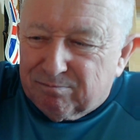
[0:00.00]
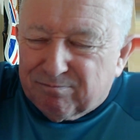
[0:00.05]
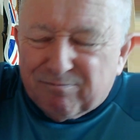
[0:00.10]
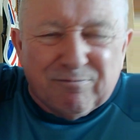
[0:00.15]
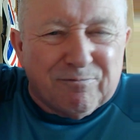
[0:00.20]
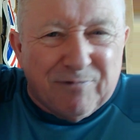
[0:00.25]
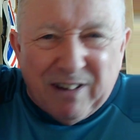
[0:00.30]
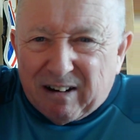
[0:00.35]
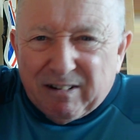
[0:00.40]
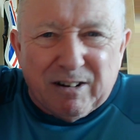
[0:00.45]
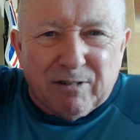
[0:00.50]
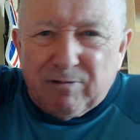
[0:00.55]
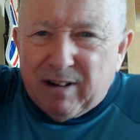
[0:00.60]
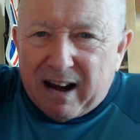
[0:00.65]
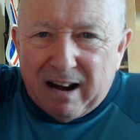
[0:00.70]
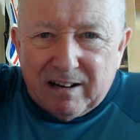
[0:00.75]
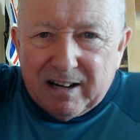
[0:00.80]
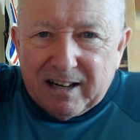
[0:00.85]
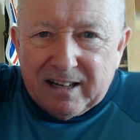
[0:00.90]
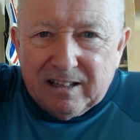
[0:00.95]
very
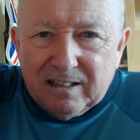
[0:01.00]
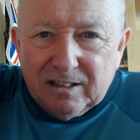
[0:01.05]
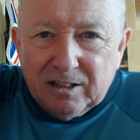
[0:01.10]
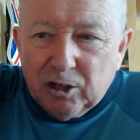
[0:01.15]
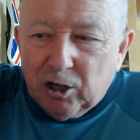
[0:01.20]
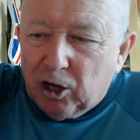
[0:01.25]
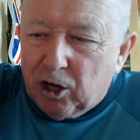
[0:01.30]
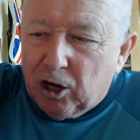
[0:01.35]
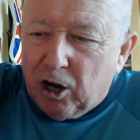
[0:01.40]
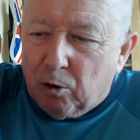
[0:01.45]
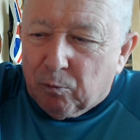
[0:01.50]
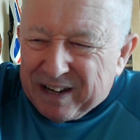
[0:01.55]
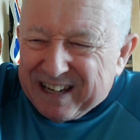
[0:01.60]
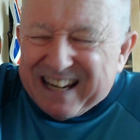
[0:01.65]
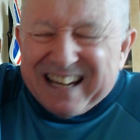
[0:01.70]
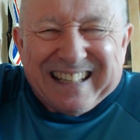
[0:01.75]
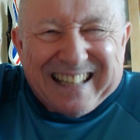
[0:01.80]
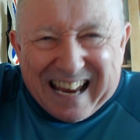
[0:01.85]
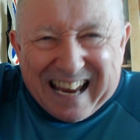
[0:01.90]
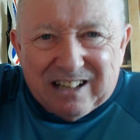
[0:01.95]
rarely. And
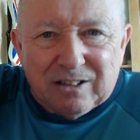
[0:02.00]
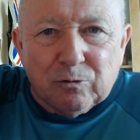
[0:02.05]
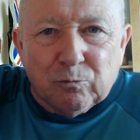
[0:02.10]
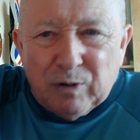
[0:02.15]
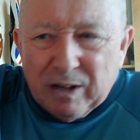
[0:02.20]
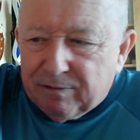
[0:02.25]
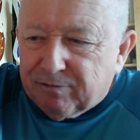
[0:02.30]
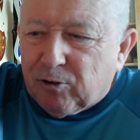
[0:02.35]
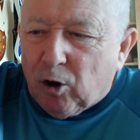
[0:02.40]
we've